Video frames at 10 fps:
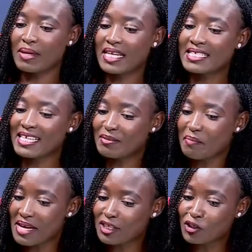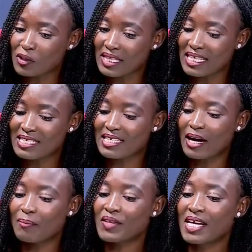Millicent mentioned
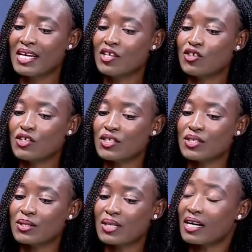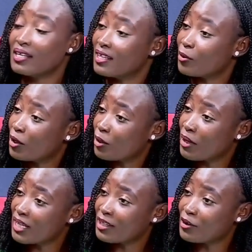that is the
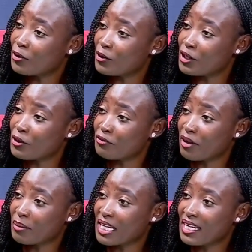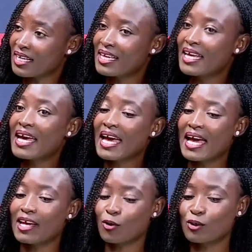one in your family,
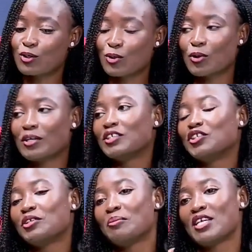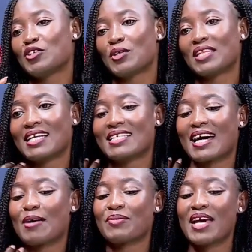and also she mentioned that
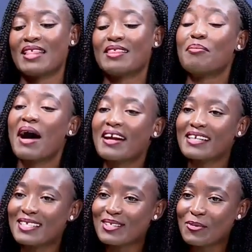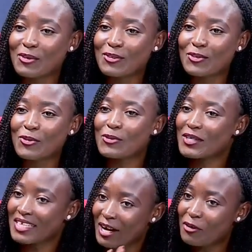the parents also,
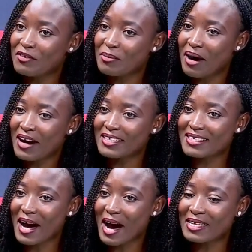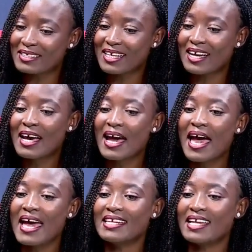none of the parents has,
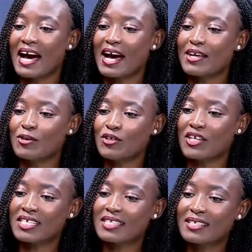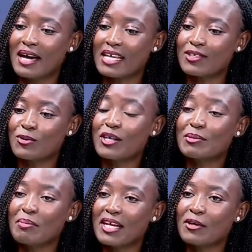and you just, as you
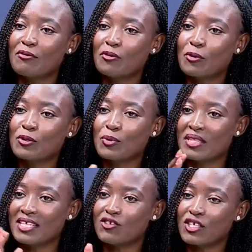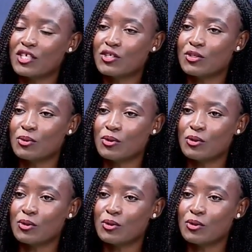explained, of course, with the genes,